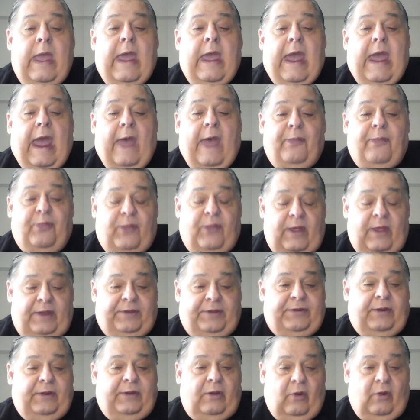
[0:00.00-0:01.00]
At
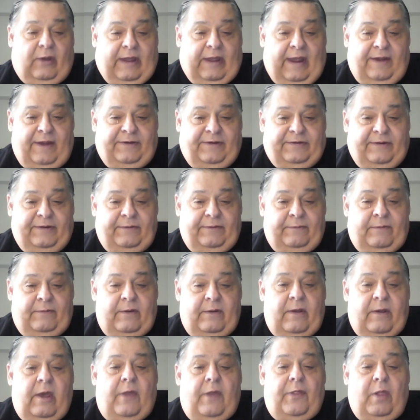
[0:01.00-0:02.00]
this location,
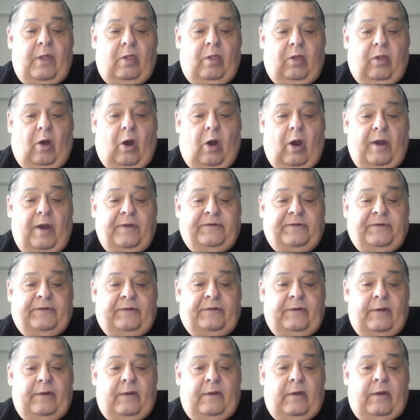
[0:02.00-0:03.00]
the large
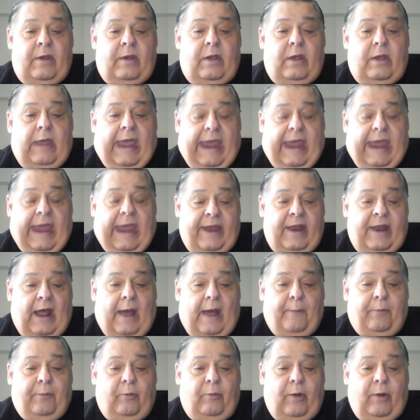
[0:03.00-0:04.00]

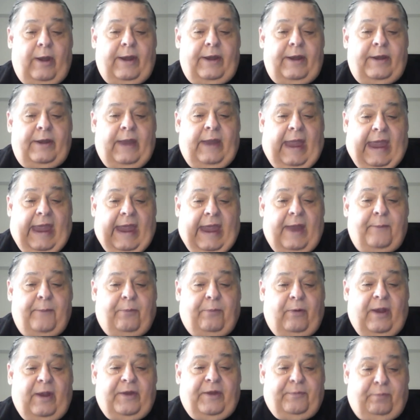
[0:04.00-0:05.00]
hand-operated hand
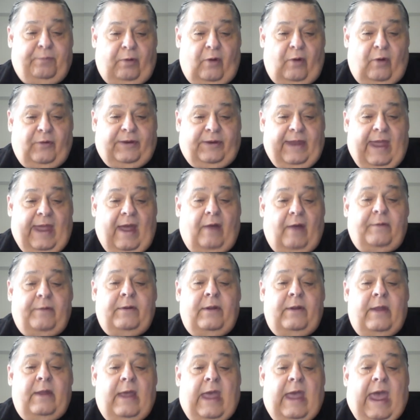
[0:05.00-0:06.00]
press broke down,
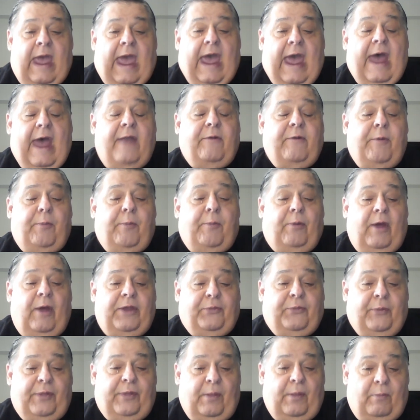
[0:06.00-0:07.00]
had to
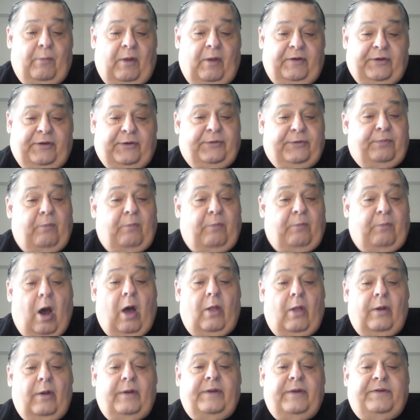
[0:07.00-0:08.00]
replace with a much
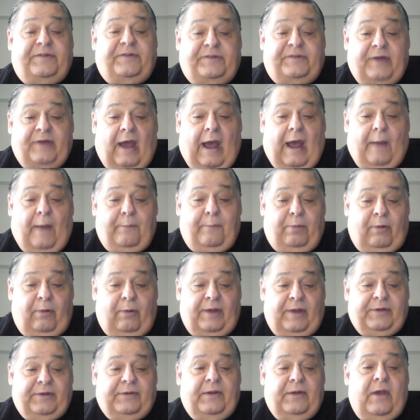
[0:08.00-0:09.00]
smaller job
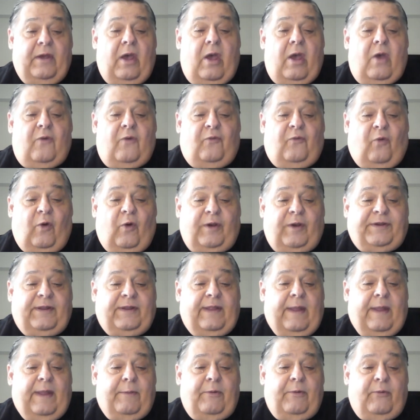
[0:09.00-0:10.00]
press, forcing
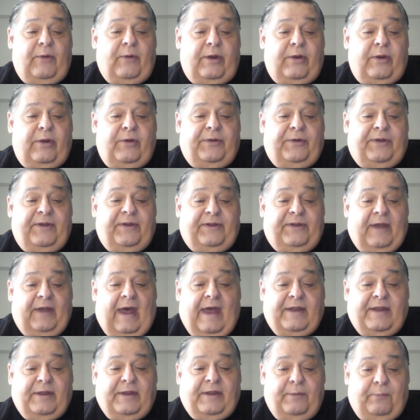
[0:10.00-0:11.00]
them to reduce the
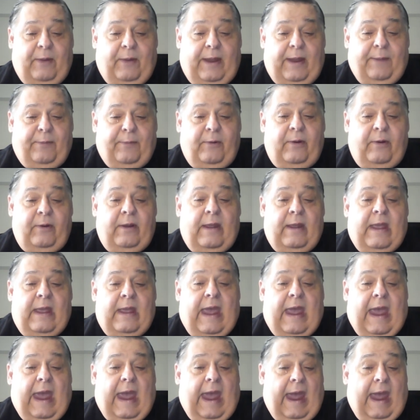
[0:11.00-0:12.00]
size of the paper
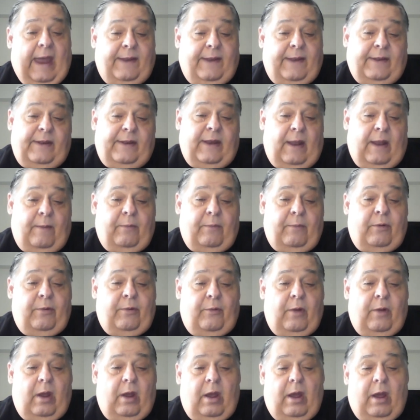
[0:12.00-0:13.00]
and the
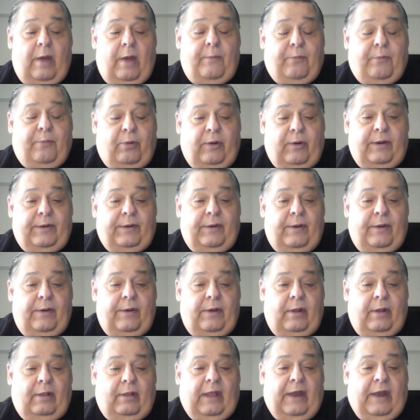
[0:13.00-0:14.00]
number of print
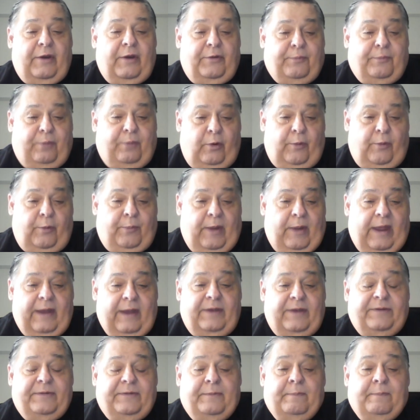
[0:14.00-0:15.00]
letters per
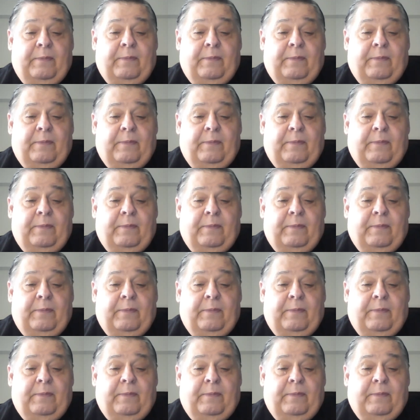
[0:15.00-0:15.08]
page.